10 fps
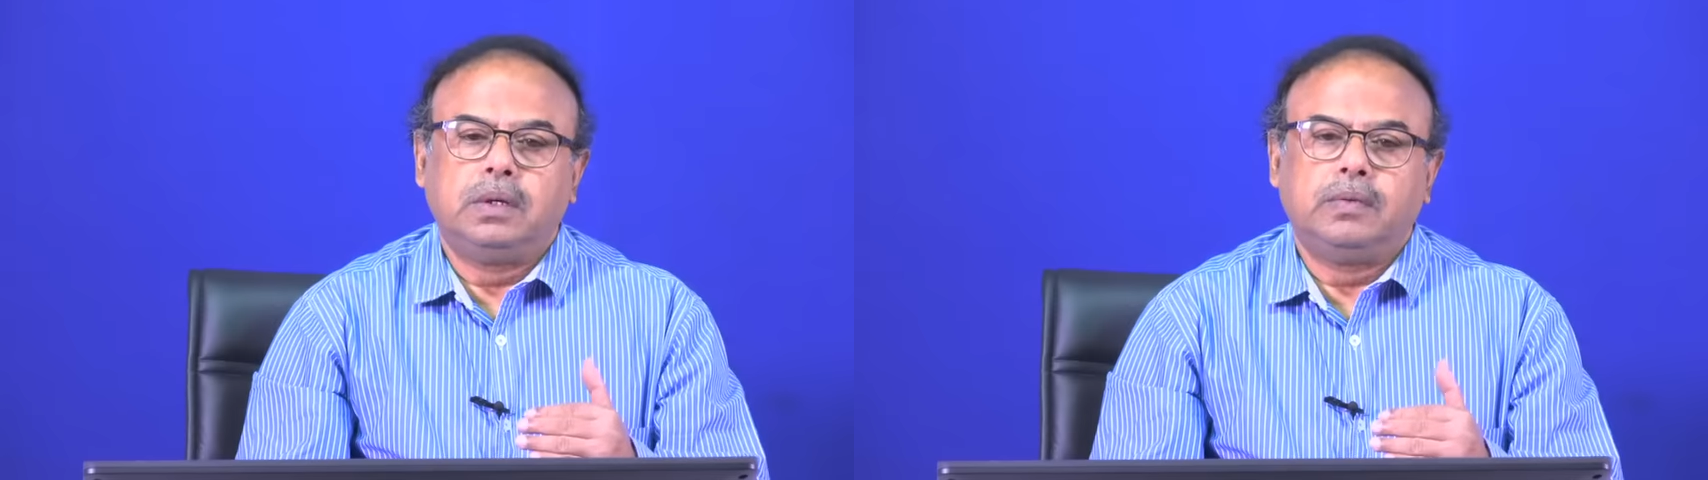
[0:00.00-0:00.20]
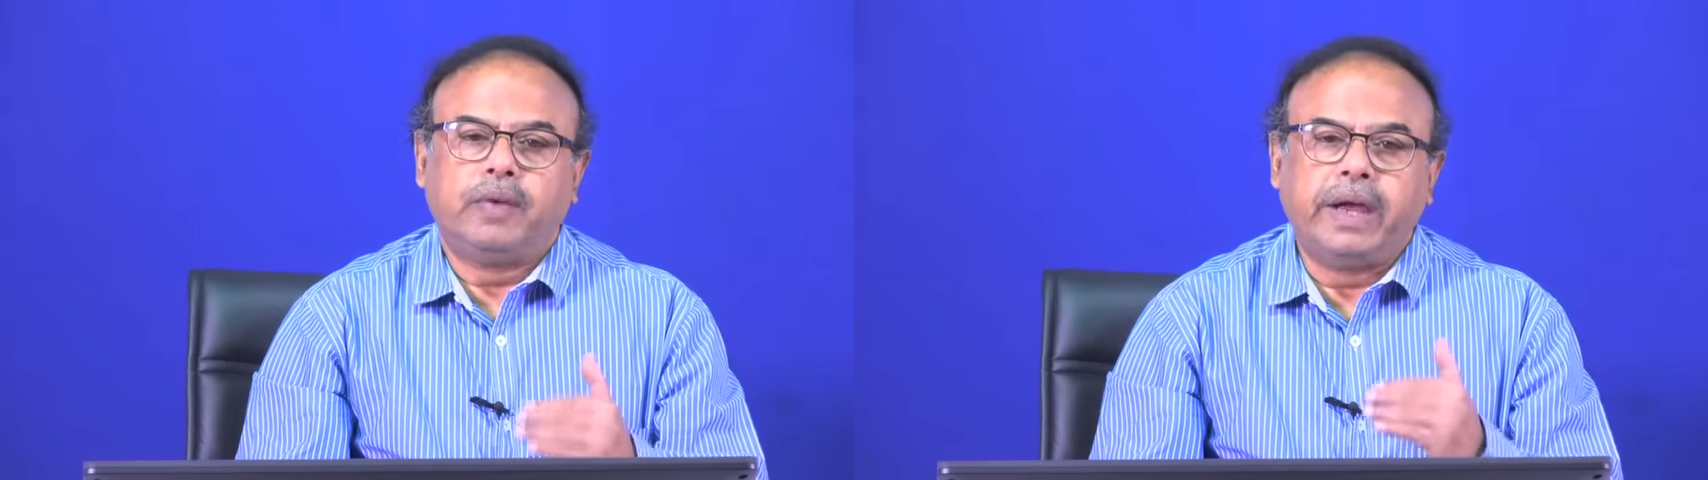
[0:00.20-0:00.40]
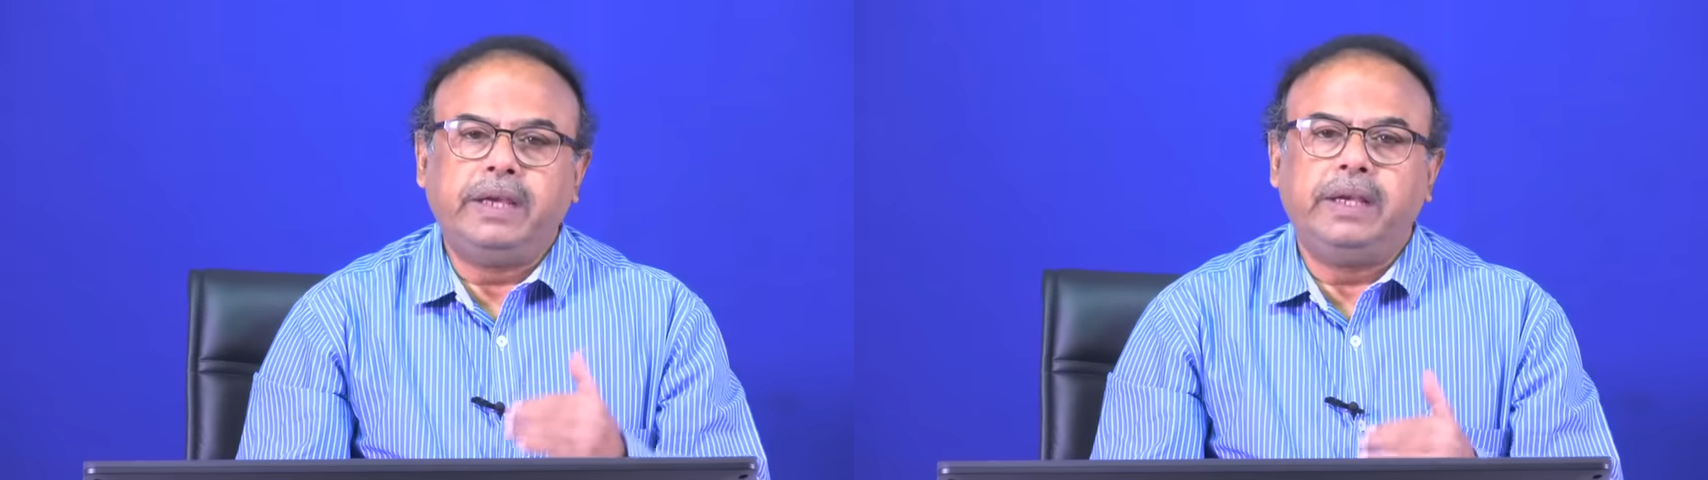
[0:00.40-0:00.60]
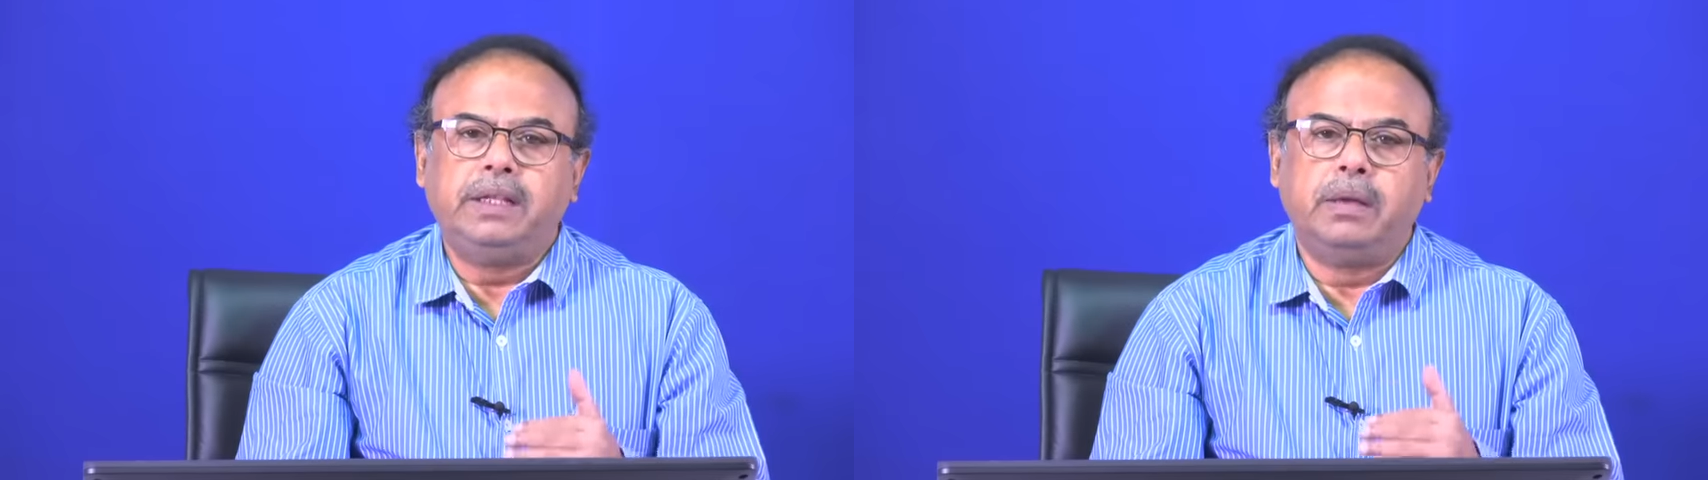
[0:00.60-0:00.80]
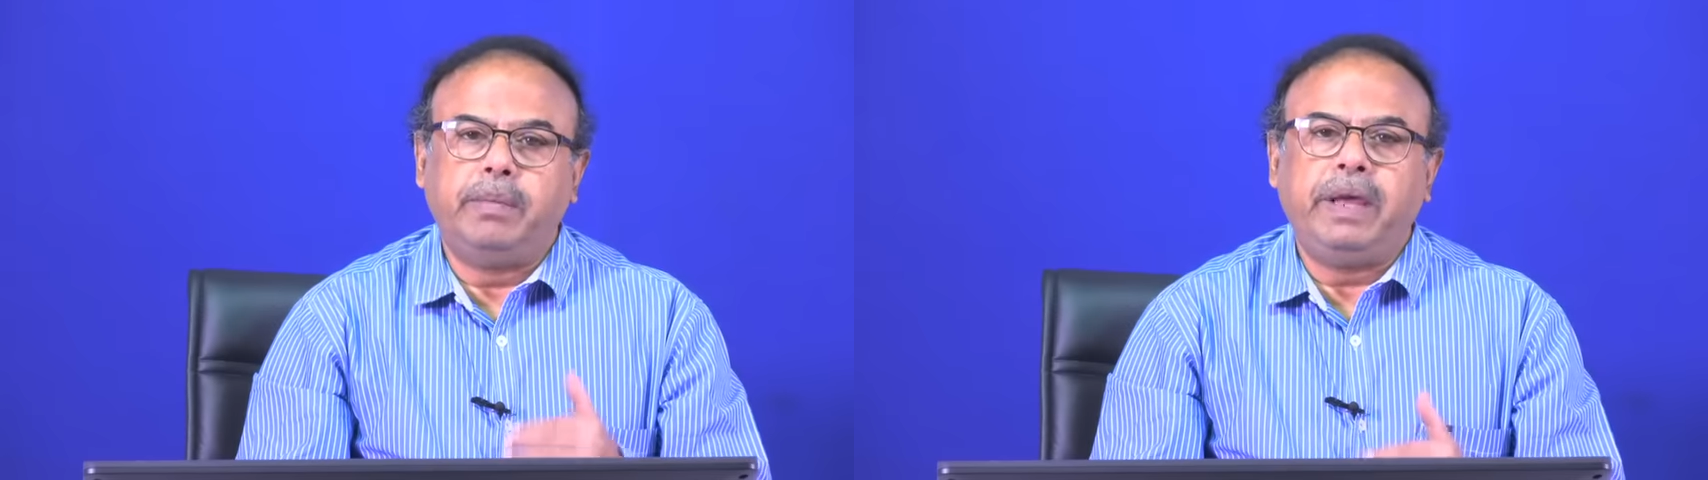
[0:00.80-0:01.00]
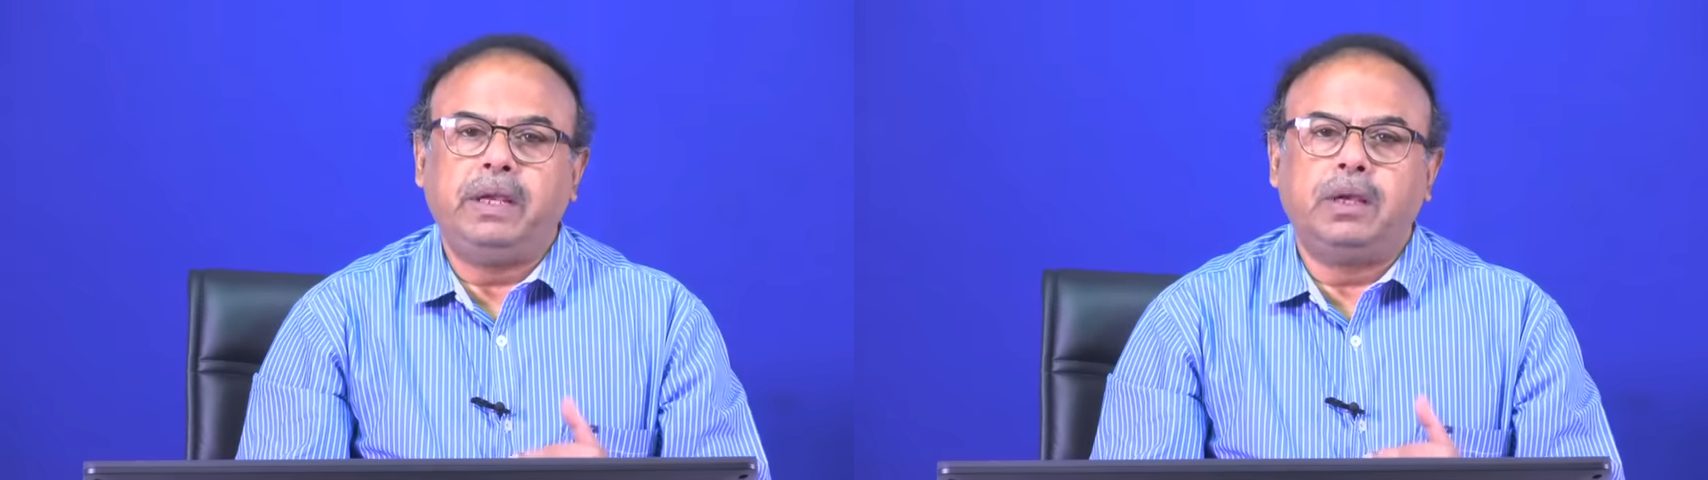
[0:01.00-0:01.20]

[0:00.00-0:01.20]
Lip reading: finding the mean